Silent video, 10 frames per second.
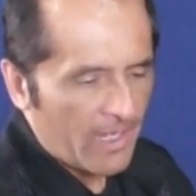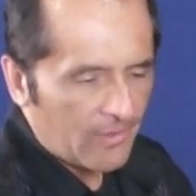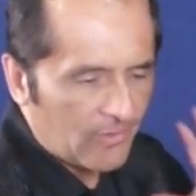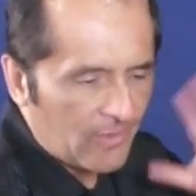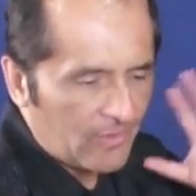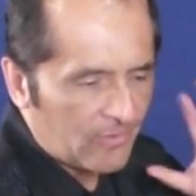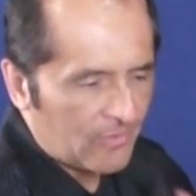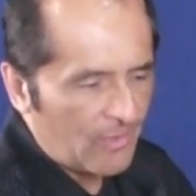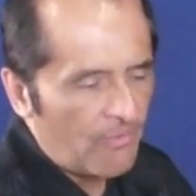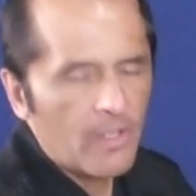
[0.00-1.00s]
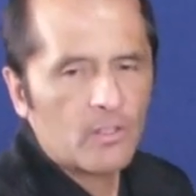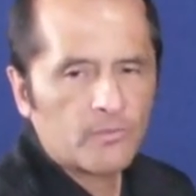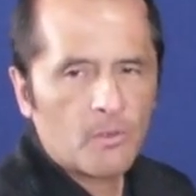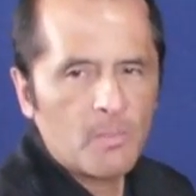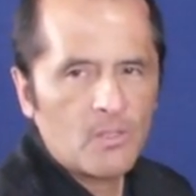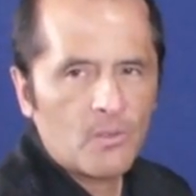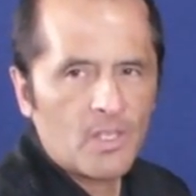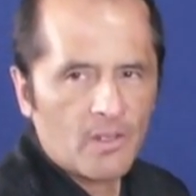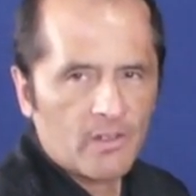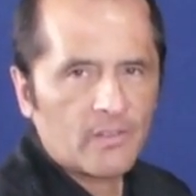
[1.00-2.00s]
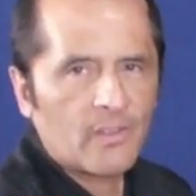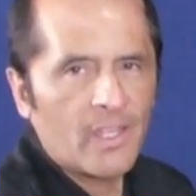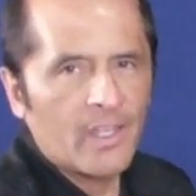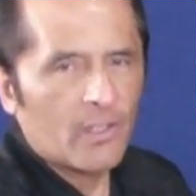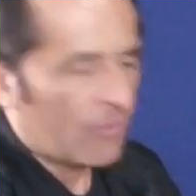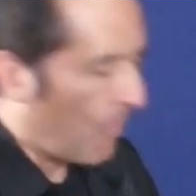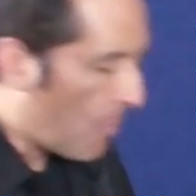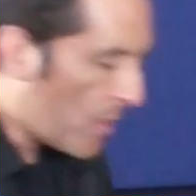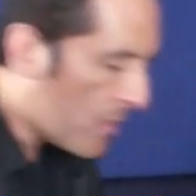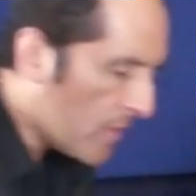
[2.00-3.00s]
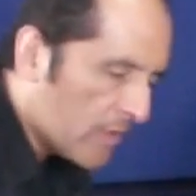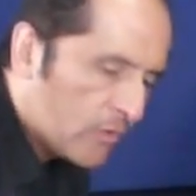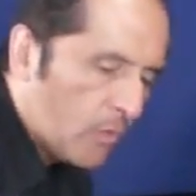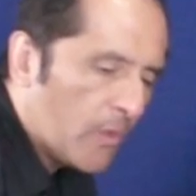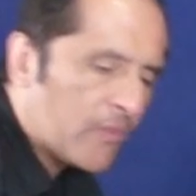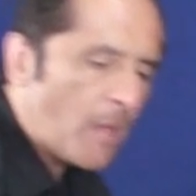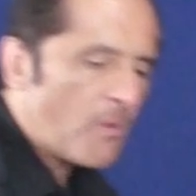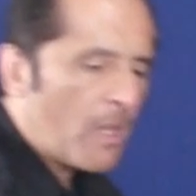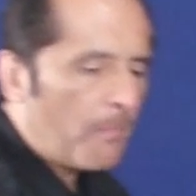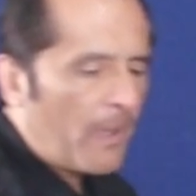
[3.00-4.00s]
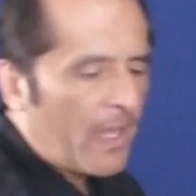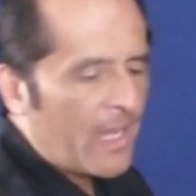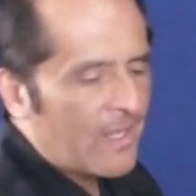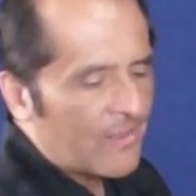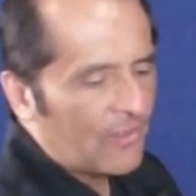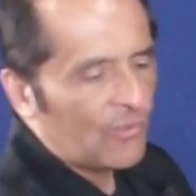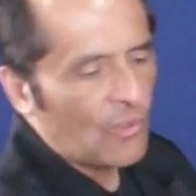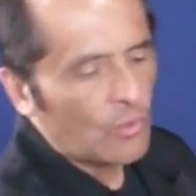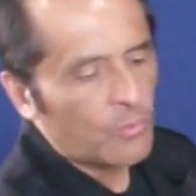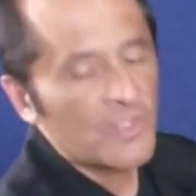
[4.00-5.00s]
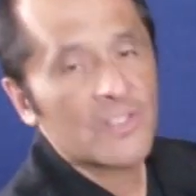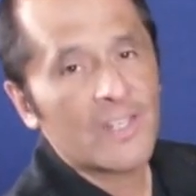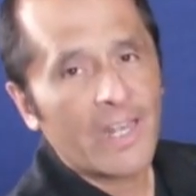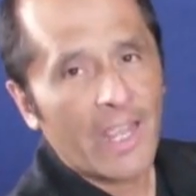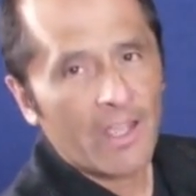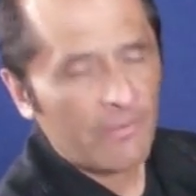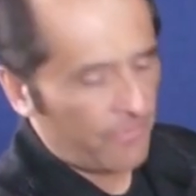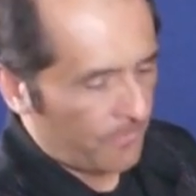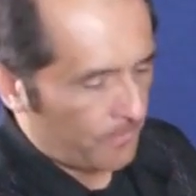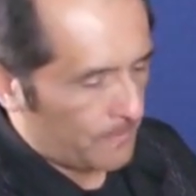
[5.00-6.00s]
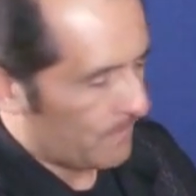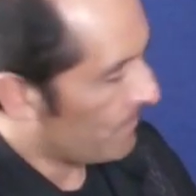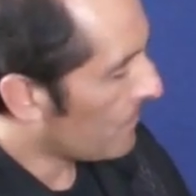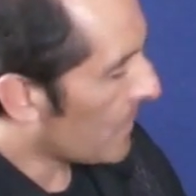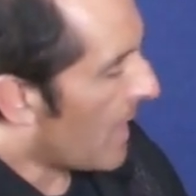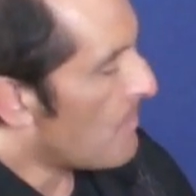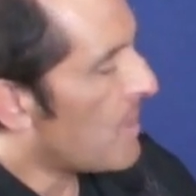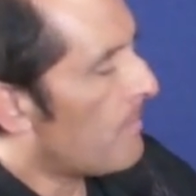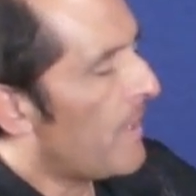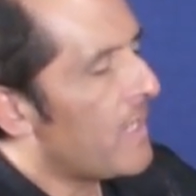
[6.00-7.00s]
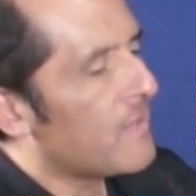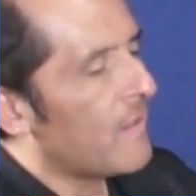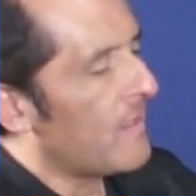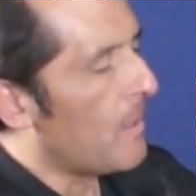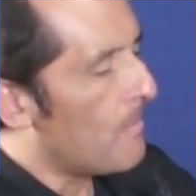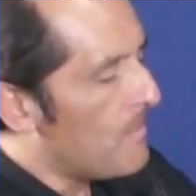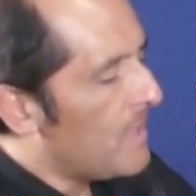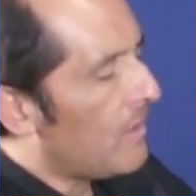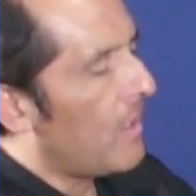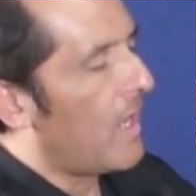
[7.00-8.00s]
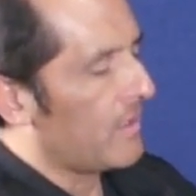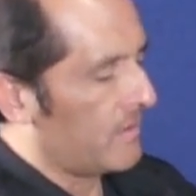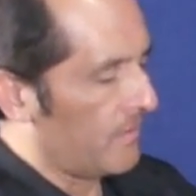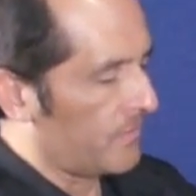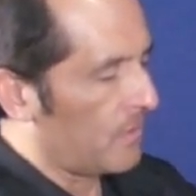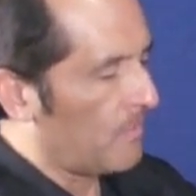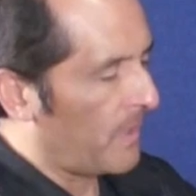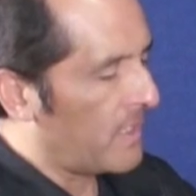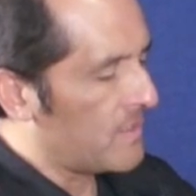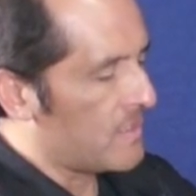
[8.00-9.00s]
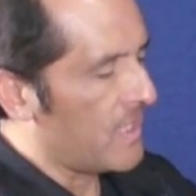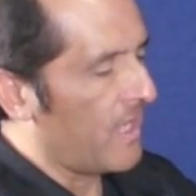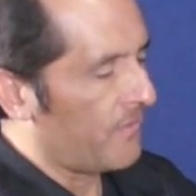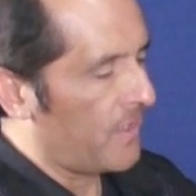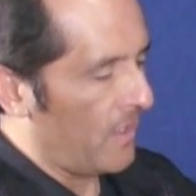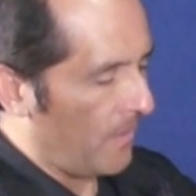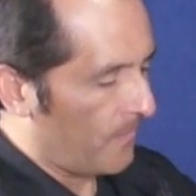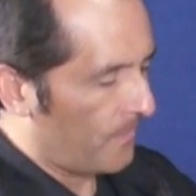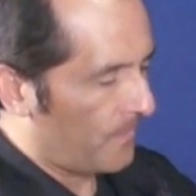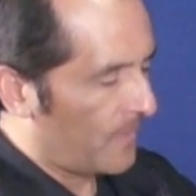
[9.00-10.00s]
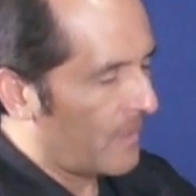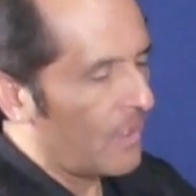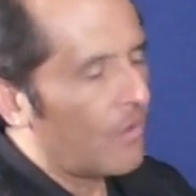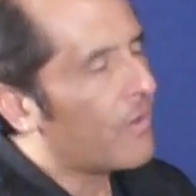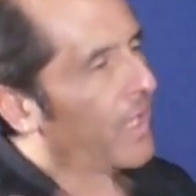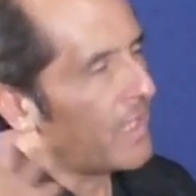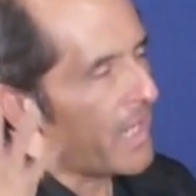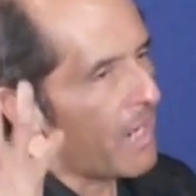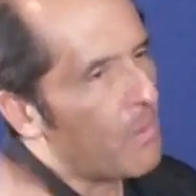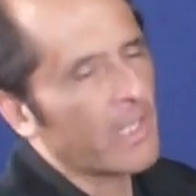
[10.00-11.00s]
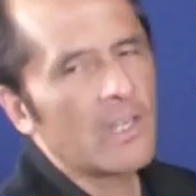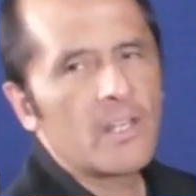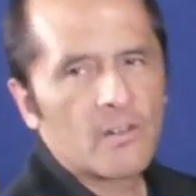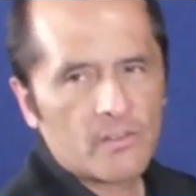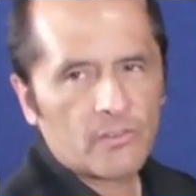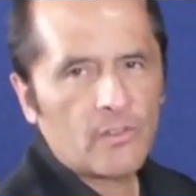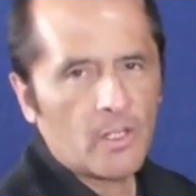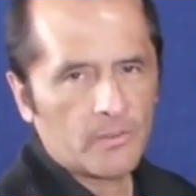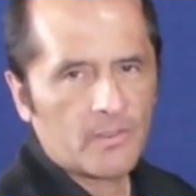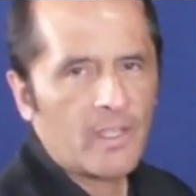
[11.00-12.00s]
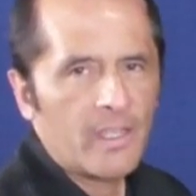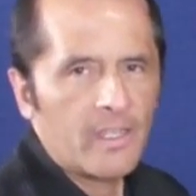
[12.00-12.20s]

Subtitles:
It's difficult for me to hear it. So what we're gonna do is I'm gonna play this note, which is an F. I'm gonna play it in the middle octave. So I'm playing this F here. Okay, now I can hear this note.